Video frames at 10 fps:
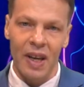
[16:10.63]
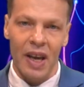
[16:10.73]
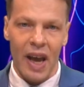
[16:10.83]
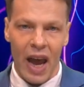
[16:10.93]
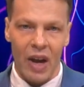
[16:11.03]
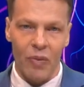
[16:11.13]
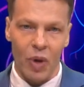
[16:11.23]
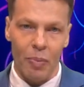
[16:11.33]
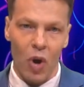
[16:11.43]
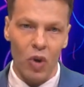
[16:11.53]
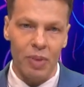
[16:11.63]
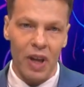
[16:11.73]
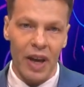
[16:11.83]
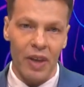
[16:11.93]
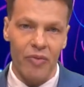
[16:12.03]
and we
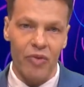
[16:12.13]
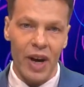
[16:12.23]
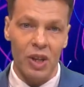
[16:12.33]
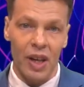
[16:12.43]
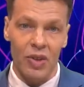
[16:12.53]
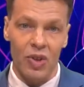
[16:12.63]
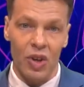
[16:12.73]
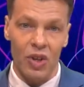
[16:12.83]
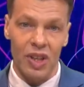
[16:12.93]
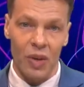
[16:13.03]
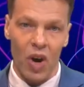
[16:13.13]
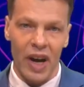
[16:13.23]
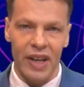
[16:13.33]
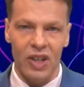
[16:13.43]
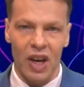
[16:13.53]
multiply the fractional uncertainty in y
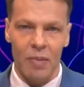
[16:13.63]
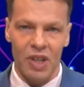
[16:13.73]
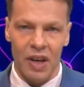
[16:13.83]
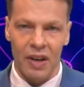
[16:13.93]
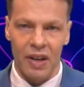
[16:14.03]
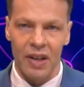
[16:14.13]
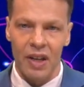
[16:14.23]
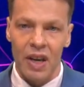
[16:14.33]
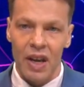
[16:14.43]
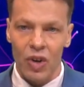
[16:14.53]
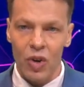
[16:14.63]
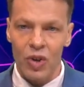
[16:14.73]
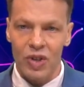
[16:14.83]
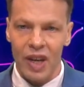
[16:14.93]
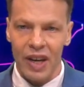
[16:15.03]
times n. Notice
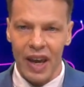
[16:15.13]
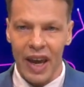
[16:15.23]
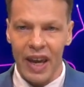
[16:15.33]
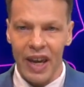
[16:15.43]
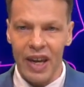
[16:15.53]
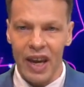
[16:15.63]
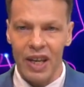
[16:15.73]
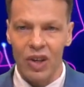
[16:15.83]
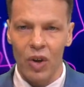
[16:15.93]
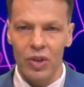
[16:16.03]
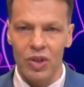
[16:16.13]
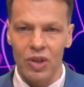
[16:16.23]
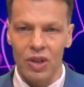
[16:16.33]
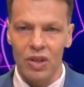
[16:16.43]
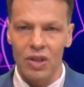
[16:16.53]
that any
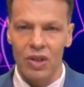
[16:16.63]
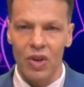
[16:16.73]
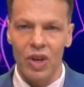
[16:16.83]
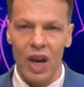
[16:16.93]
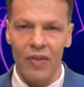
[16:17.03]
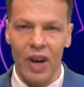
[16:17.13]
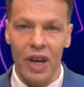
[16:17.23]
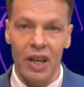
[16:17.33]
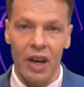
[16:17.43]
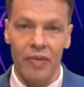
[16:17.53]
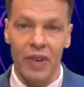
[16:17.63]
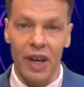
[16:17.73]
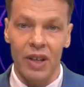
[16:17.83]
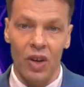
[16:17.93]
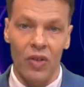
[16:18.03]
constants, don't have any
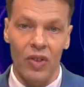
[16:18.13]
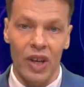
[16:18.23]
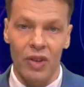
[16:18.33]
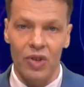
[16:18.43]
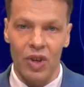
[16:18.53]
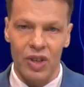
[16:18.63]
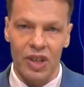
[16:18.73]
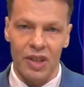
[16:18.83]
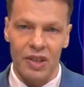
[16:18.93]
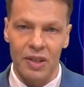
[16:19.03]
effect on the uncertainties.